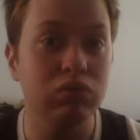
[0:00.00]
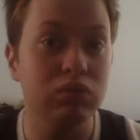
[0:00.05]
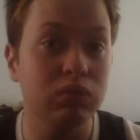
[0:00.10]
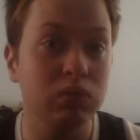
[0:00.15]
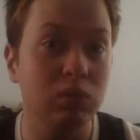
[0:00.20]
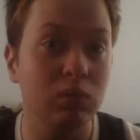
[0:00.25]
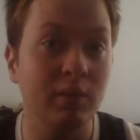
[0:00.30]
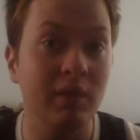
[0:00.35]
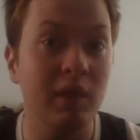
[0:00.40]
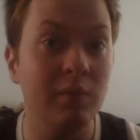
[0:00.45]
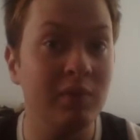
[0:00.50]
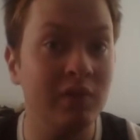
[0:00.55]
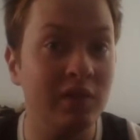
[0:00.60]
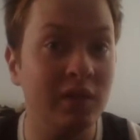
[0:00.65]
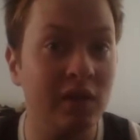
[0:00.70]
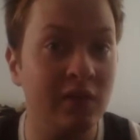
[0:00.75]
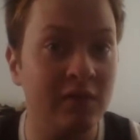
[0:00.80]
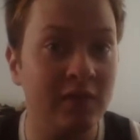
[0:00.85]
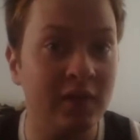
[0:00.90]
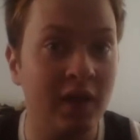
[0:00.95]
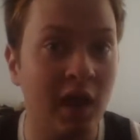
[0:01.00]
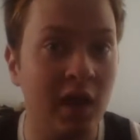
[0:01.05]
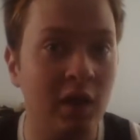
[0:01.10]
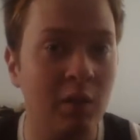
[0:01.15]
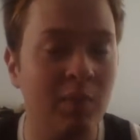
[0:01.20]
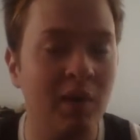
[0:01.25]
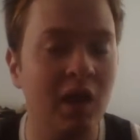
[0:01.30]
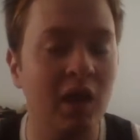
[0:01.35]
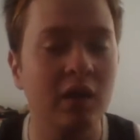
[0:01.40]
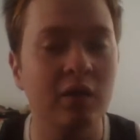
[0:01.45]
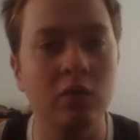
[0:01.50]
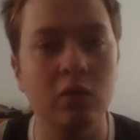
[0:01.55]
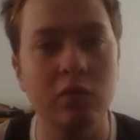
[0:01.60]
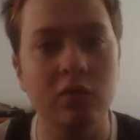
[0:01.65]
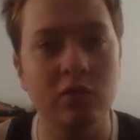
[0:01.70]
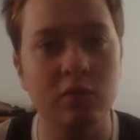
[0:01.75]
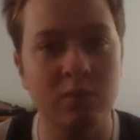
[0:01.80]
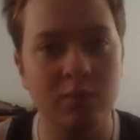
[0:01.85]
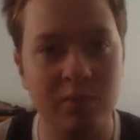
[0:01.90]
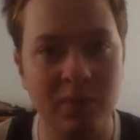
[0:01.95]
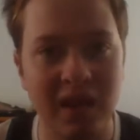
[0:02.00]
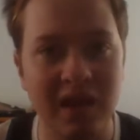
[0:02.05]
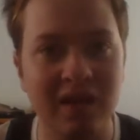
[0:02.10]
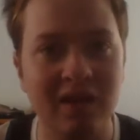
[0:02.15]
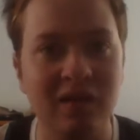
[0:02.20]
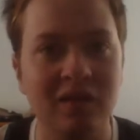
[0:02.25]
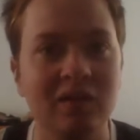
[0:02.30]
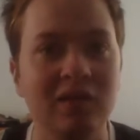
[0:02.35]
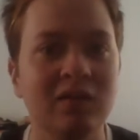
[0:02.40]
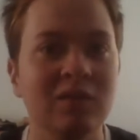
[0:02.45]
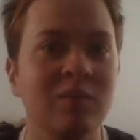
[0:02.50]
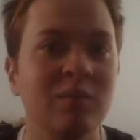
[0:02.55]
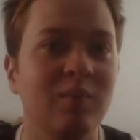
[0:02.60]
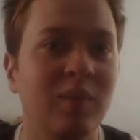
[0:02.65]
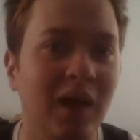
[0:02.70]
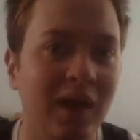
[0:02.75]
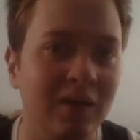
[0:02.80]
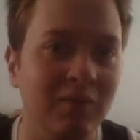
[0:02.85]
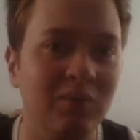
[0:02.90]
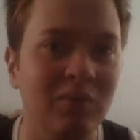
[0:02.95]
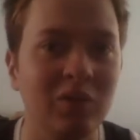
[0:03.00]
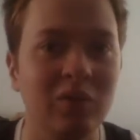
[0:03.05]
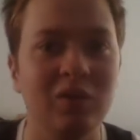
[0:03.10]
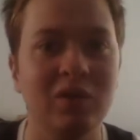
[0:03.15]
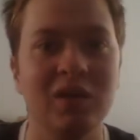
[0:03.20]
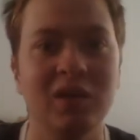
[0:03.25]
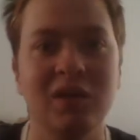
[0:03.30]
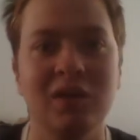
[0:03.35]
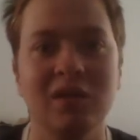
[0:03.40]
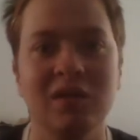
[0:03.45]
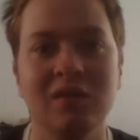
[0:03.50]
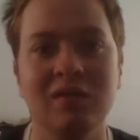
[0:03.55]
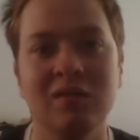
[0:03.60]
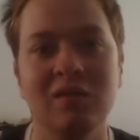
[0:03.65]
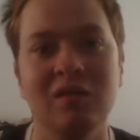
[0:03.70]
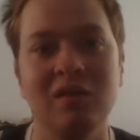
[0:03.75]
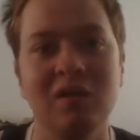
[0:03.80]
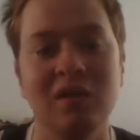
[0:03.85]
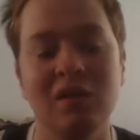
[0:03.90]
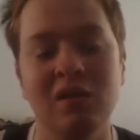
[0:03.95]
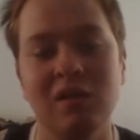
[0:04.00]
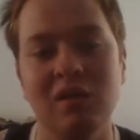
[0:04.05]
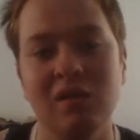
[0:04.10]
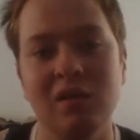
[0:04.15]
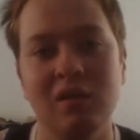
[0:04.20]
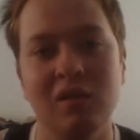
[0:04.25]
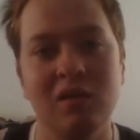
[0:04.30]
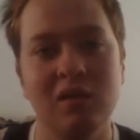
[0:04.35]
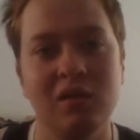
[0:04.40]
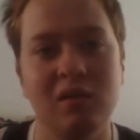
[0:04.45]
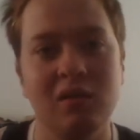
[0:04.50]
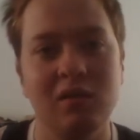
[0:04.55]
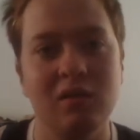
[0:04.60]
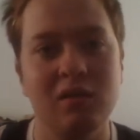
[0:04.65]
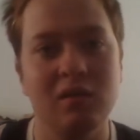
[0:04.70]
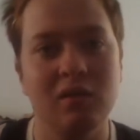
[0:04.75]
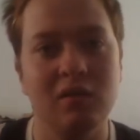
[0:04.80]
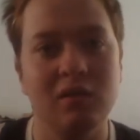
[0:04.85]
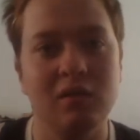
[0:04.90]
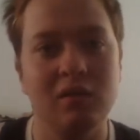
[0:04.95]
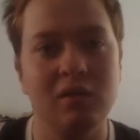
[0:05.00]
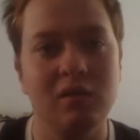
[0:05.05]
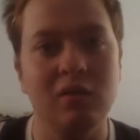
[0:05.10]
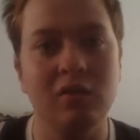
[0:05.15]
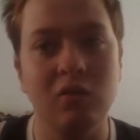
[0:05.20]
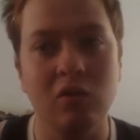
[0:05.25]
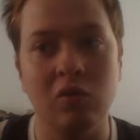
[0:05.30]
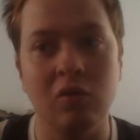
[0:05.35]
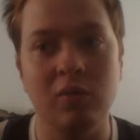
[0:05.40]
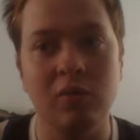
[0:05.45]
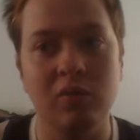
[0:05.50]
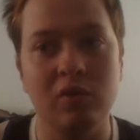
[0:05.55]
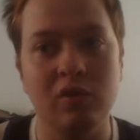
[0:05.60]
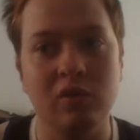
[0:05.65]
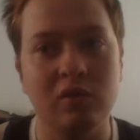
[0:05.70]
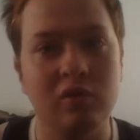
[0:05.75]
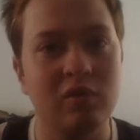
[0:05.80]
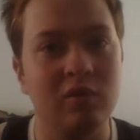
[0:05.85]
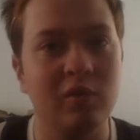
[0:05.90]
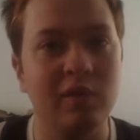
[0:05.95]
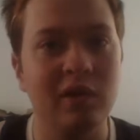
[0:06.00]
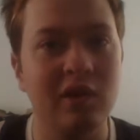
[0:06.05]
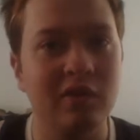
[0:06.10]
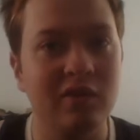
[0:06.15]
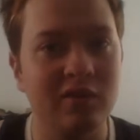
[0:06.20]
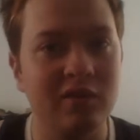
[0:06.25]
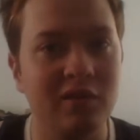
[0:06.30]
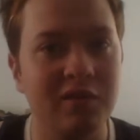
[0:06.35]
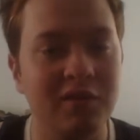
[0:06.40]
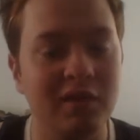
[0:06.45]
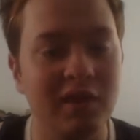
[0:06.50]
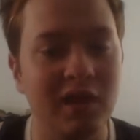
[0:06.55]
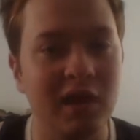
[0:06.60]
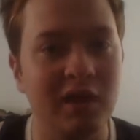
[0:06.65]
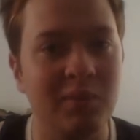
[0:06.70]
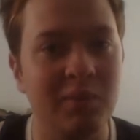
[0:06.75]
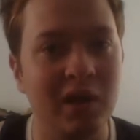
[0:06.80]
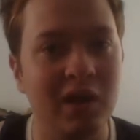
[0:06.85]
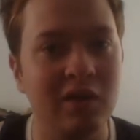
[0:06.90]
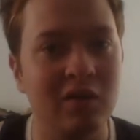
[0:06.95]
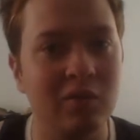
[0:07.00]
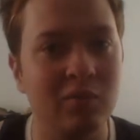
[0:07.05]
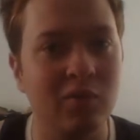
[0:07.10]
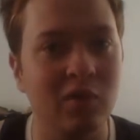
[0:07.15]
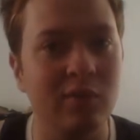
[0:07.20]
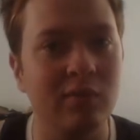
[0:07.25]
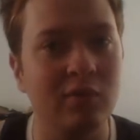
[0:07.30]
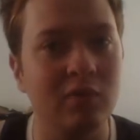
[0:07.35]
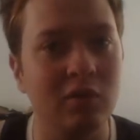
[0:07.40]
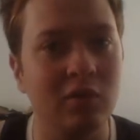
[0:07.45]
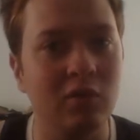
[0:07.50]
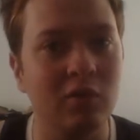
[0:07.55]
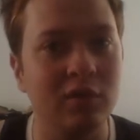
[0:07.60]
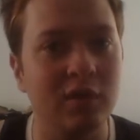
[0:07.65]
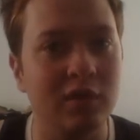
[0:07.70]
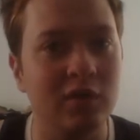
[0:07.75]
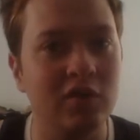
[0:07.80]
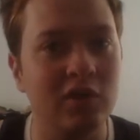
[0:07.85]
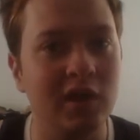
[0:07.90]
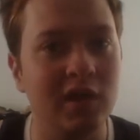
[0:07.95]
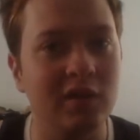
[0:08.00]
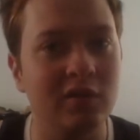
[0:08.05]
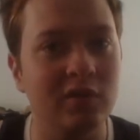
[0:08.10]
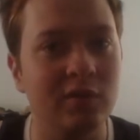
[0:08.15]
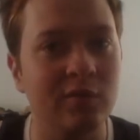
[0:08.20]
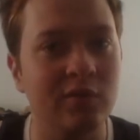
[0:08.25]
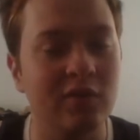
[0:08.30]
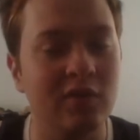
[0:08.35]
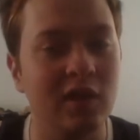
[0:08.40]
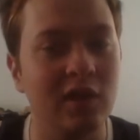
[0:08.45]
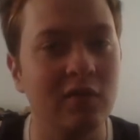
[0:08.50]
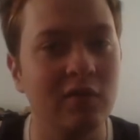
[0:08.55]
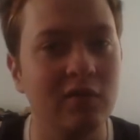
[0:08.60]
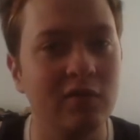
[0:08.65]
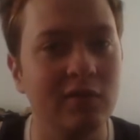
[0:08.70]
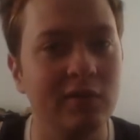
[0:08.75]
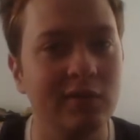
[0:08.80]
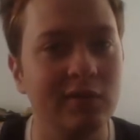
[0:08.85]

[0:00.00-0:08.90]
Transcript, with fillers: maybe David Alaba, I know he's big and he's in Bayern Munich and you know, but to be honest, I think Alaba could probably do with a change himself.